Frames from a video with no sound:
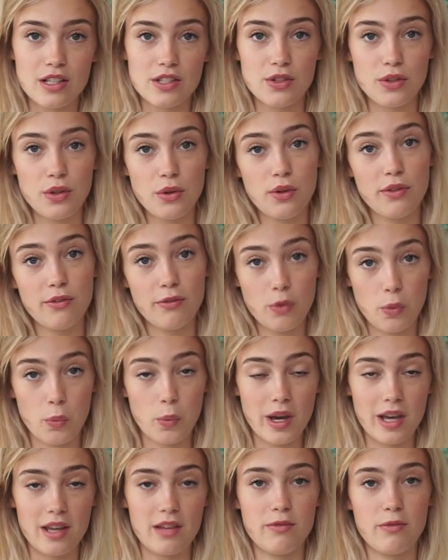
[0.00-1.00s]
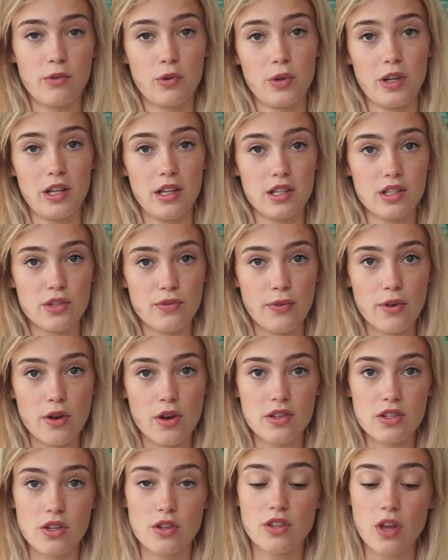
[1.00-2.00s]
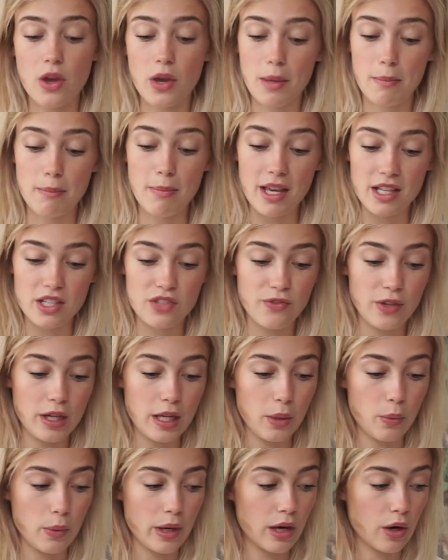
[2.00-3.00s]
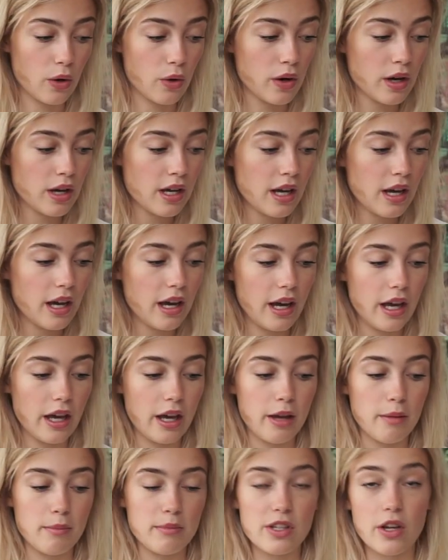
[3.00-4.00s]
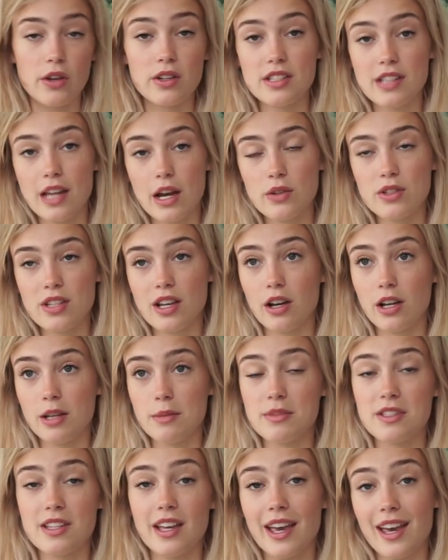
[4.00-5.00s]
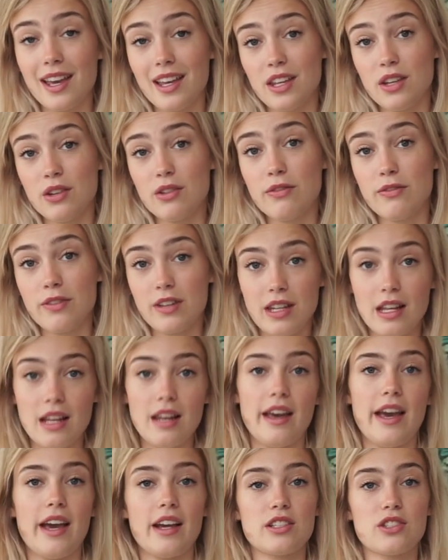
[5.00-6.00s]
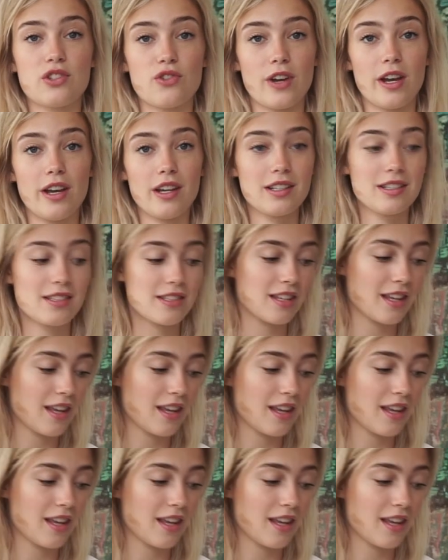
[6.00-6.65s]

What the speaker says: to do the wet ingredients first so they mix really well. So it's now time to add your vanilla extract.